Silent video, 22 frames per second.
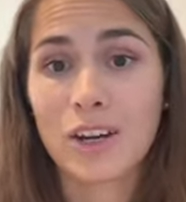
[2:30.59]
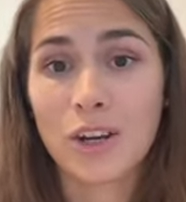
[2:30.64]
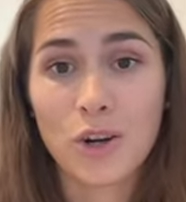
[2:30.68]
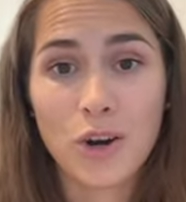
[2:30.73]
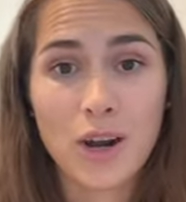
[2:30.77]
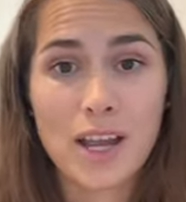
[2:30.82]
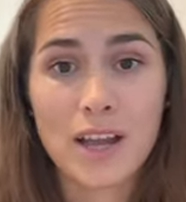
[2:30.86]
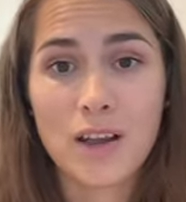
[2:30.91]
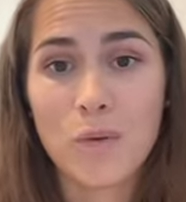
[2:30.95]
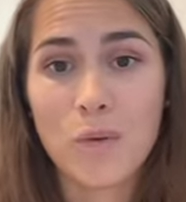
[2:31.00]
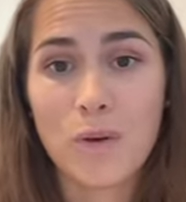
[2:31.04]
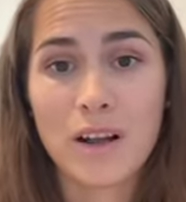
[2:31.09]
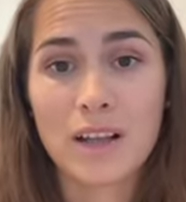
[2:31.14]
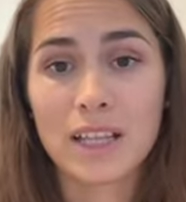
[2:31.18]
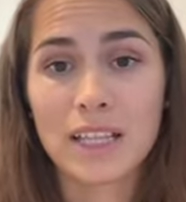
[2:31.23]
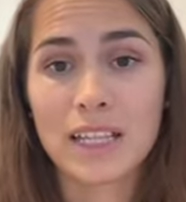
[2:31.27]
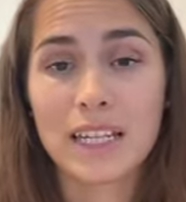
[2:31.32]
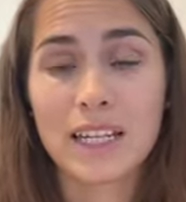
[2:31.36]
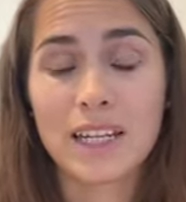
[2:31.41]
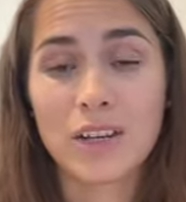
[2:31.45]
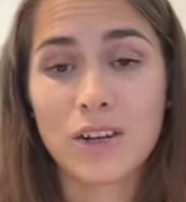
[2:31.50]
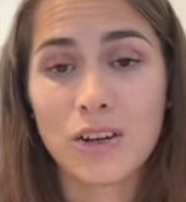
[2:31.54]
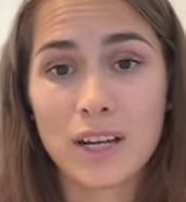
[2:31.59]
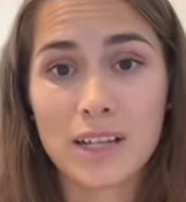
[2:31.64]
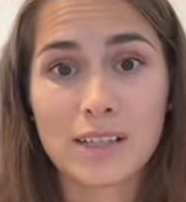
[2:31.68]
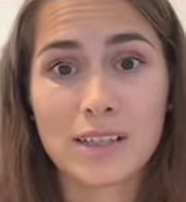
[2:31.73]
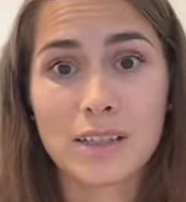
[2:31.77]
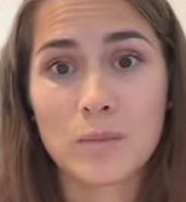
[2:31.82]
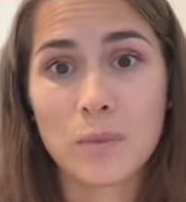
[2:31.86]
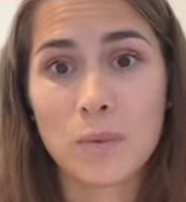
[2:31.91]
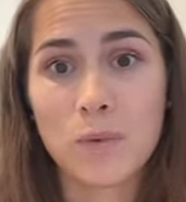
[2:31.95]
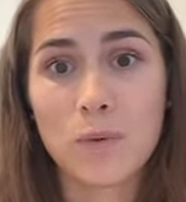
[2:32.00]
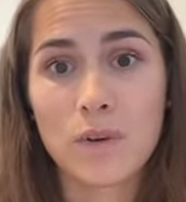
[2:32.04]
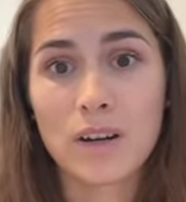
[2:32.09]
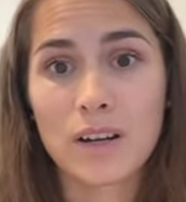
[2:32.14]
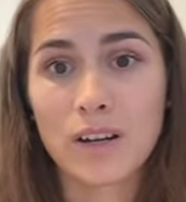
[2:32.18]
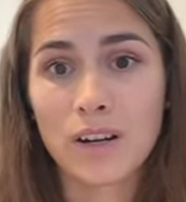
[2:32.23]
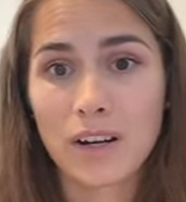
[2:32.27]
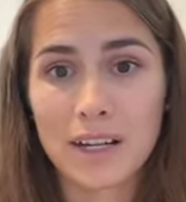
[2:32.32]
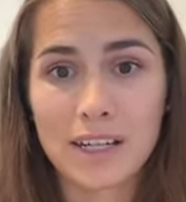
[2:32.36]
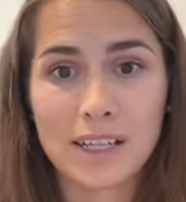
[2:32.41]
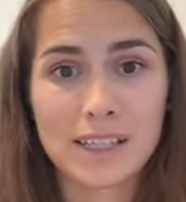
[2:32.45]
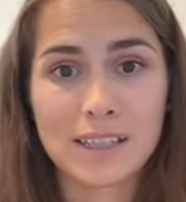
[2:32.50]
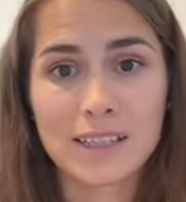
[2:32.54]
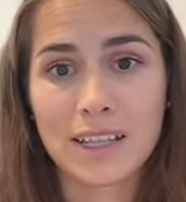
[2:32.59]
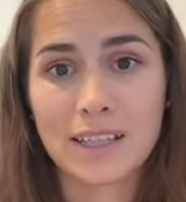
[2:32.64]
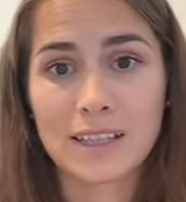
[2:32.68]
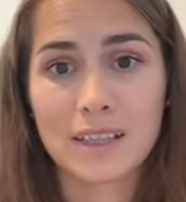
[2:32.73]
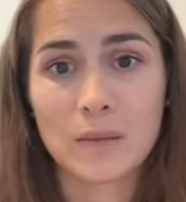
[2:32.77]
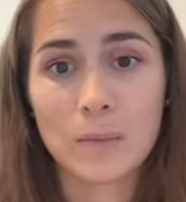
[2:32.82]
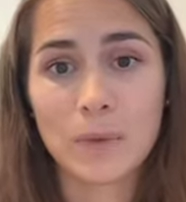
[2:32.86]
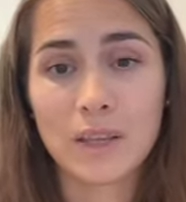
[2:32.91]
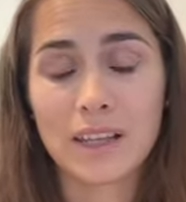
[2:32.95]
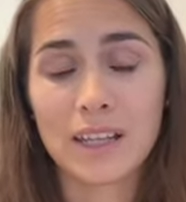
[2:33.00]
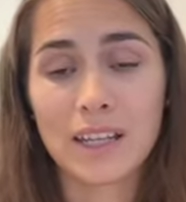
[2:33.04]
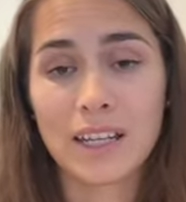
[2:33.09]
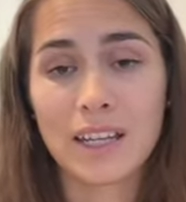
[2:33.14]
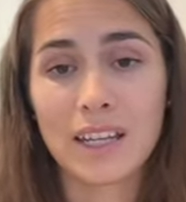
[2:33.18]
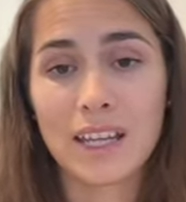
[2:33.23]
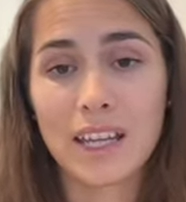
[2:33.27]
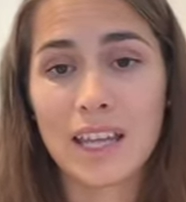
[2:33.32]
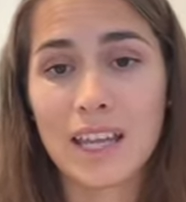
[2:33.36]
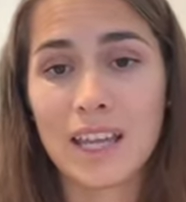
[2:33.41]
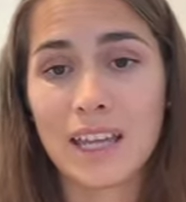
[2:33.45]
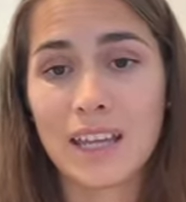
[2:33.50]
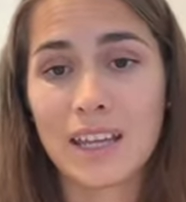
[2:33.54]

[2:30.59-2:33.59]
great quality, great support, great accessibility,